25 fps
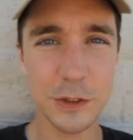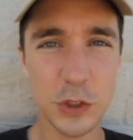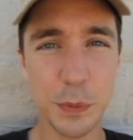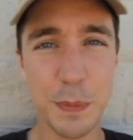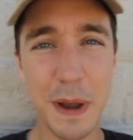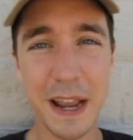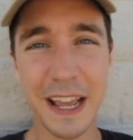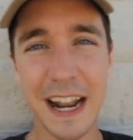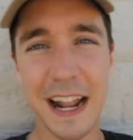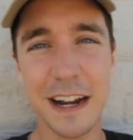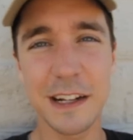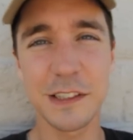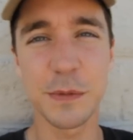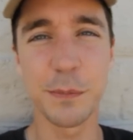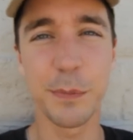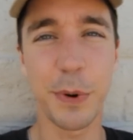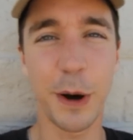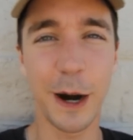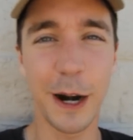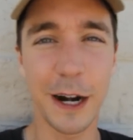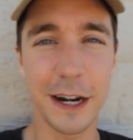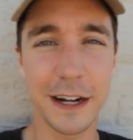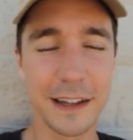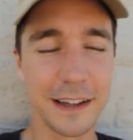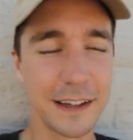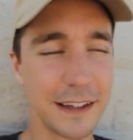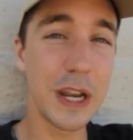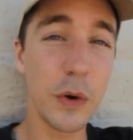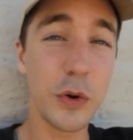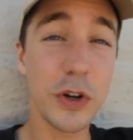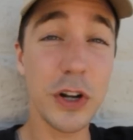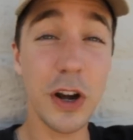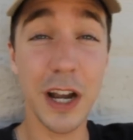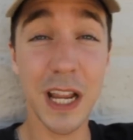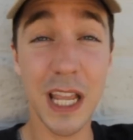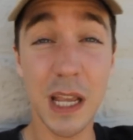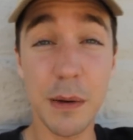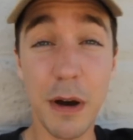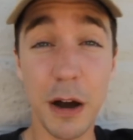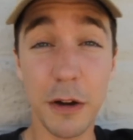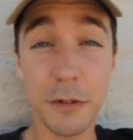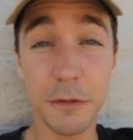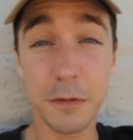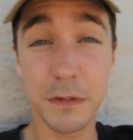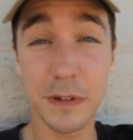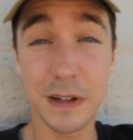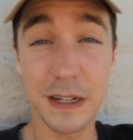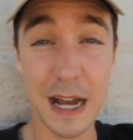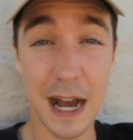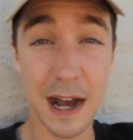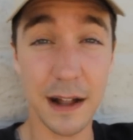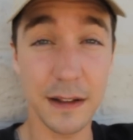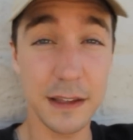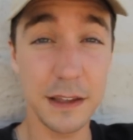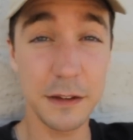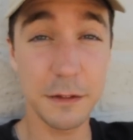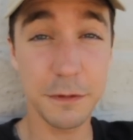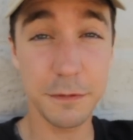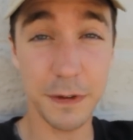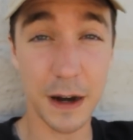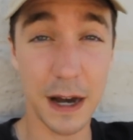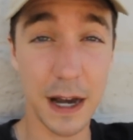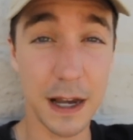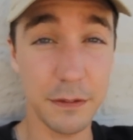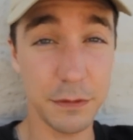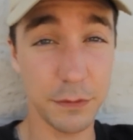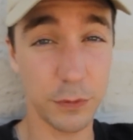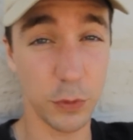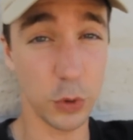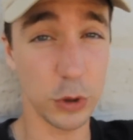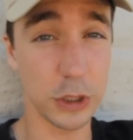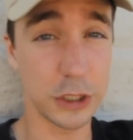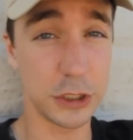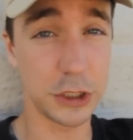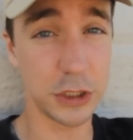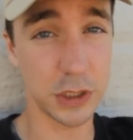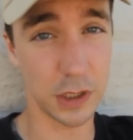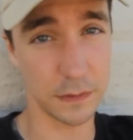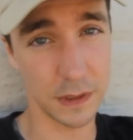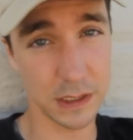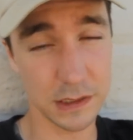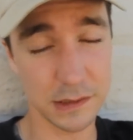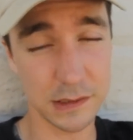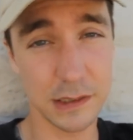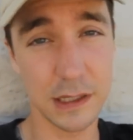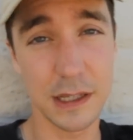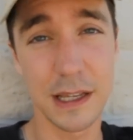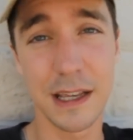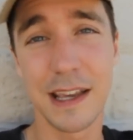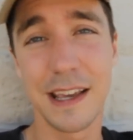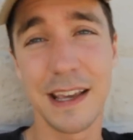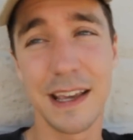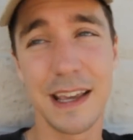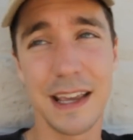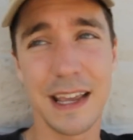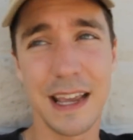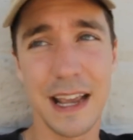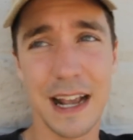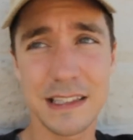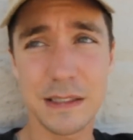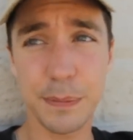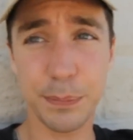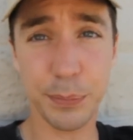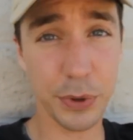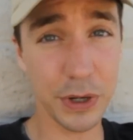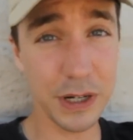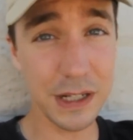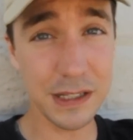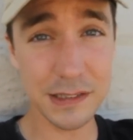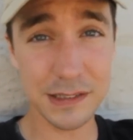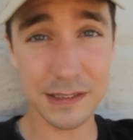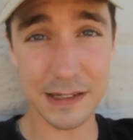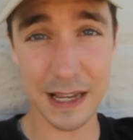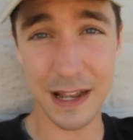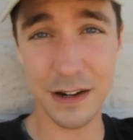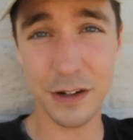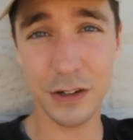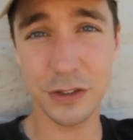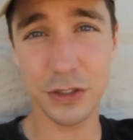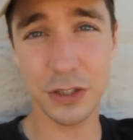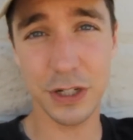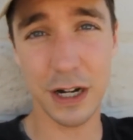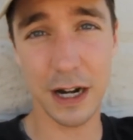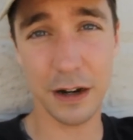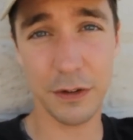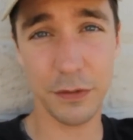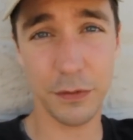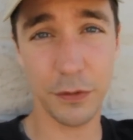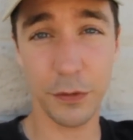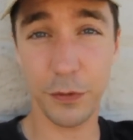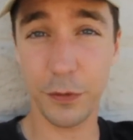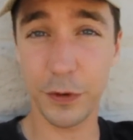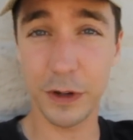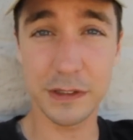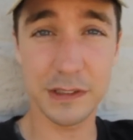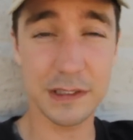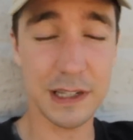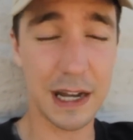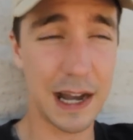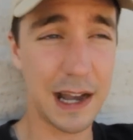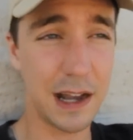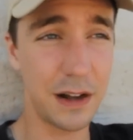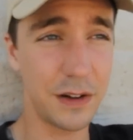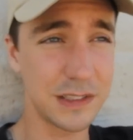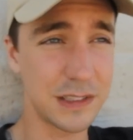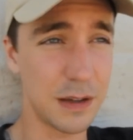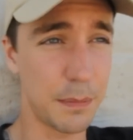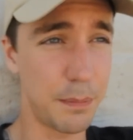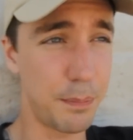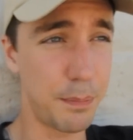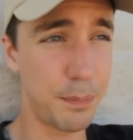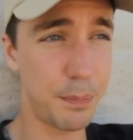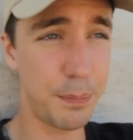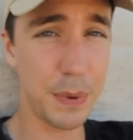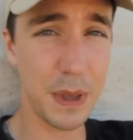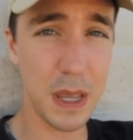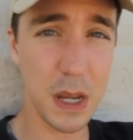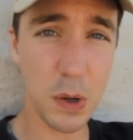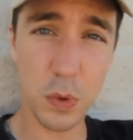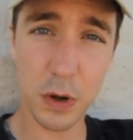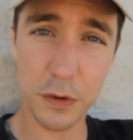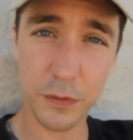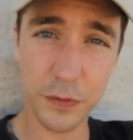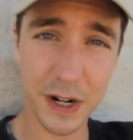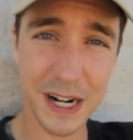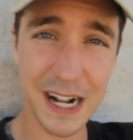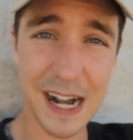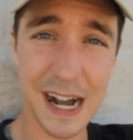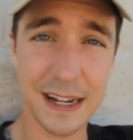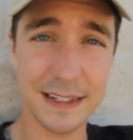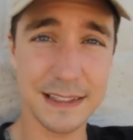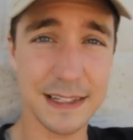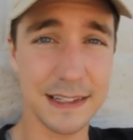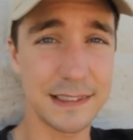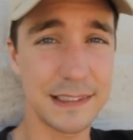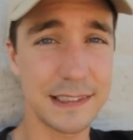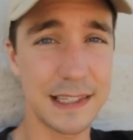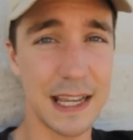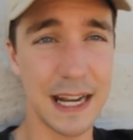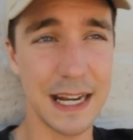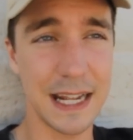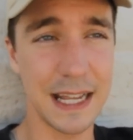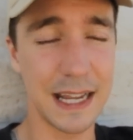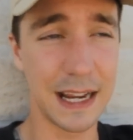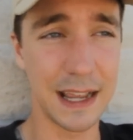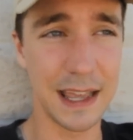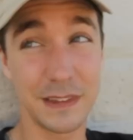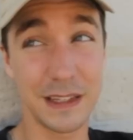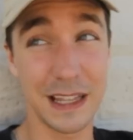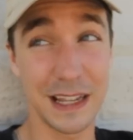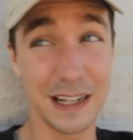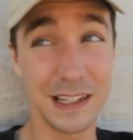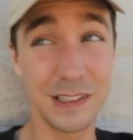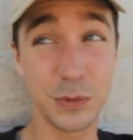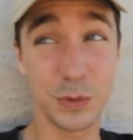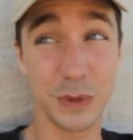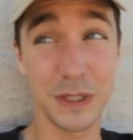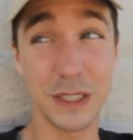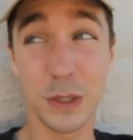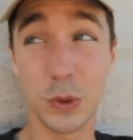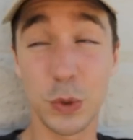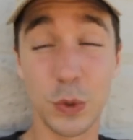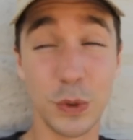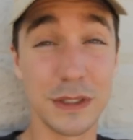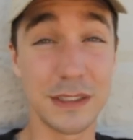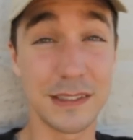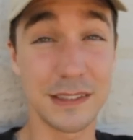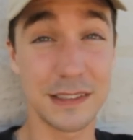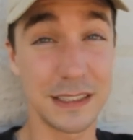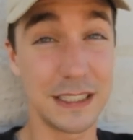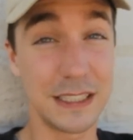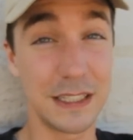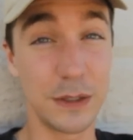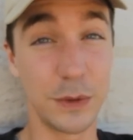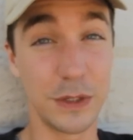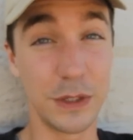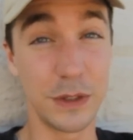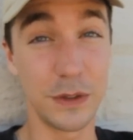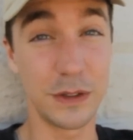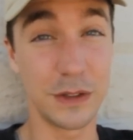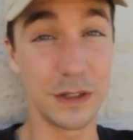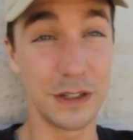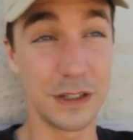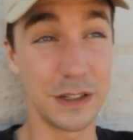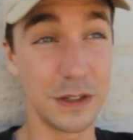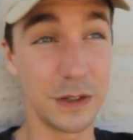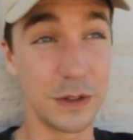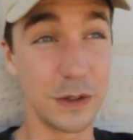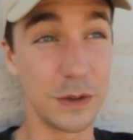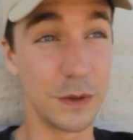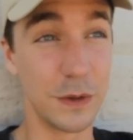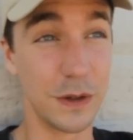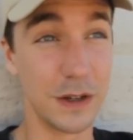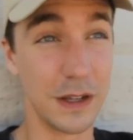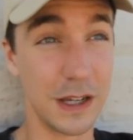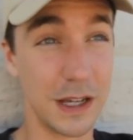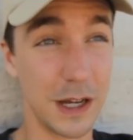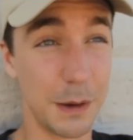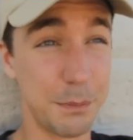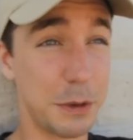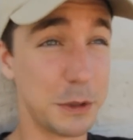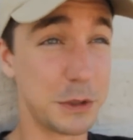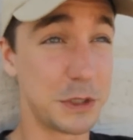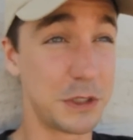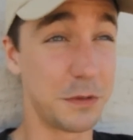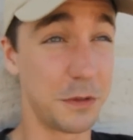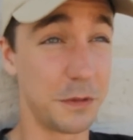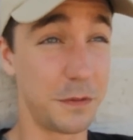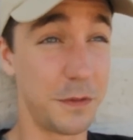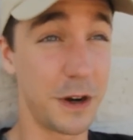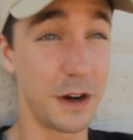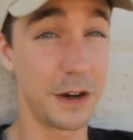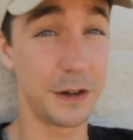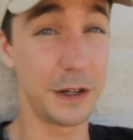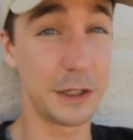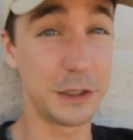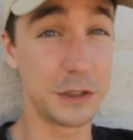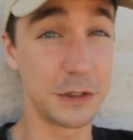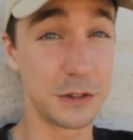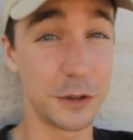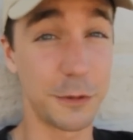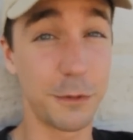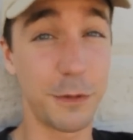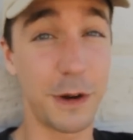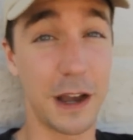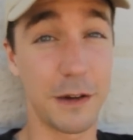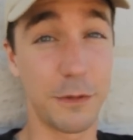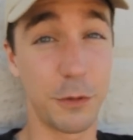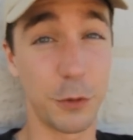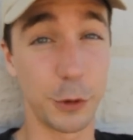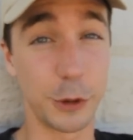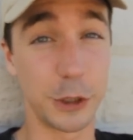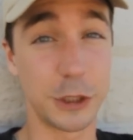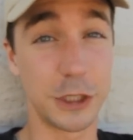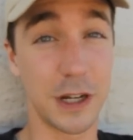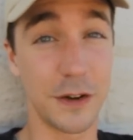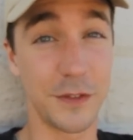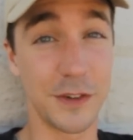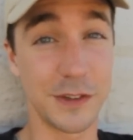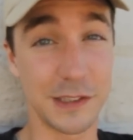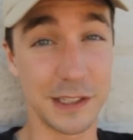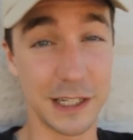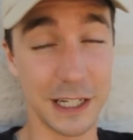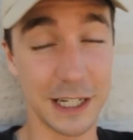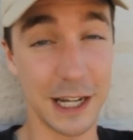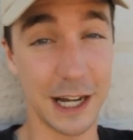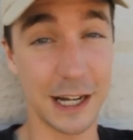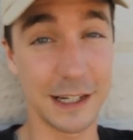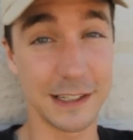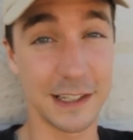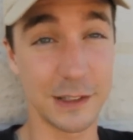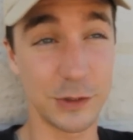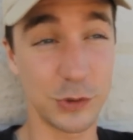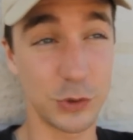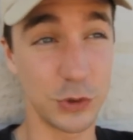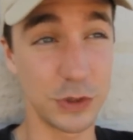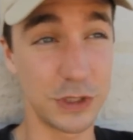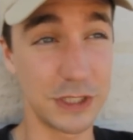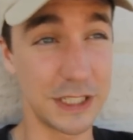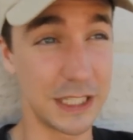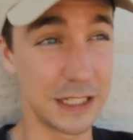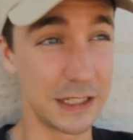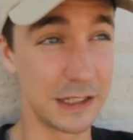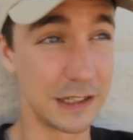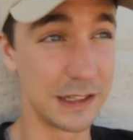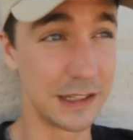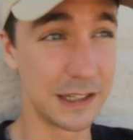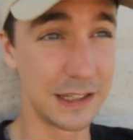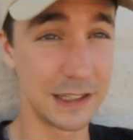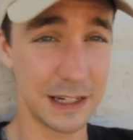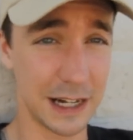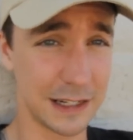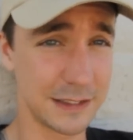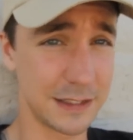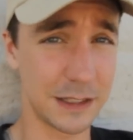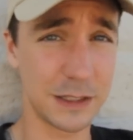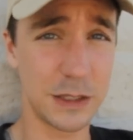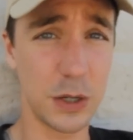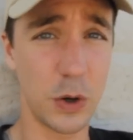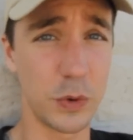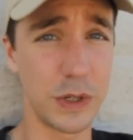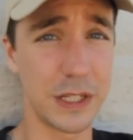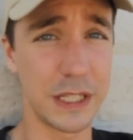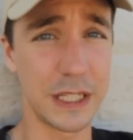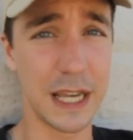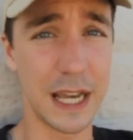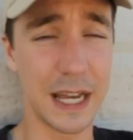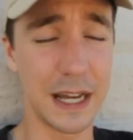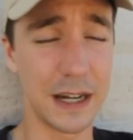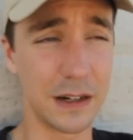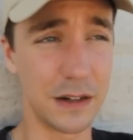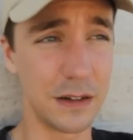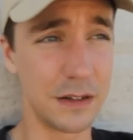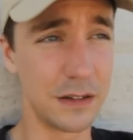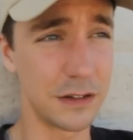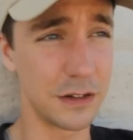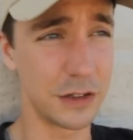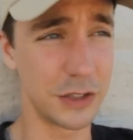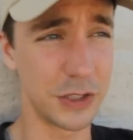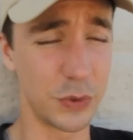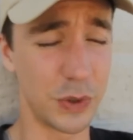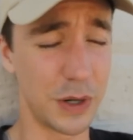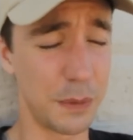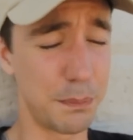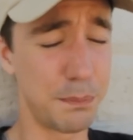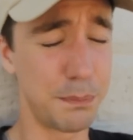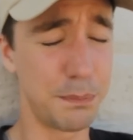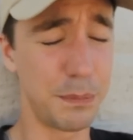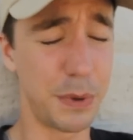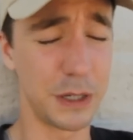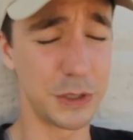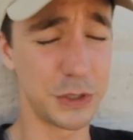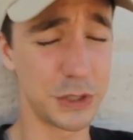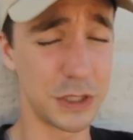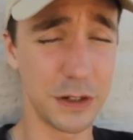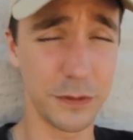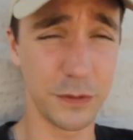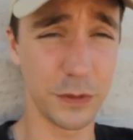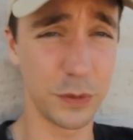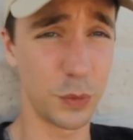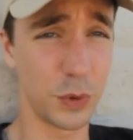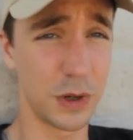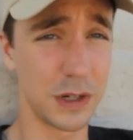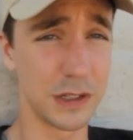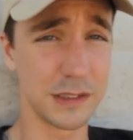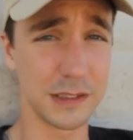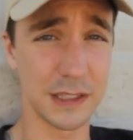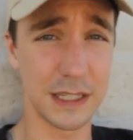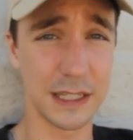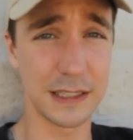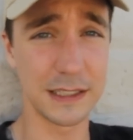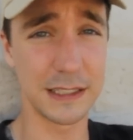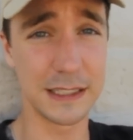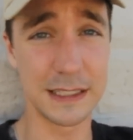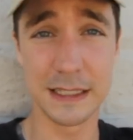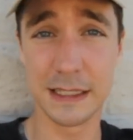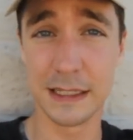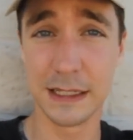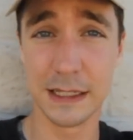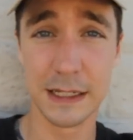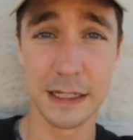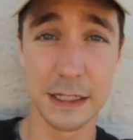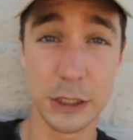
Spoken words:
So we're back at Edison Park. Today we're talking about Nollie 540 Shove-Its. It's a pretty standard trick for freestyle. It's a big one for contest skating. It is really cool to see when you can do a bunch of different variations of 540 Shove-Its in a contest routine. Guys like Tony Gale are doing a bunch of different ones lately.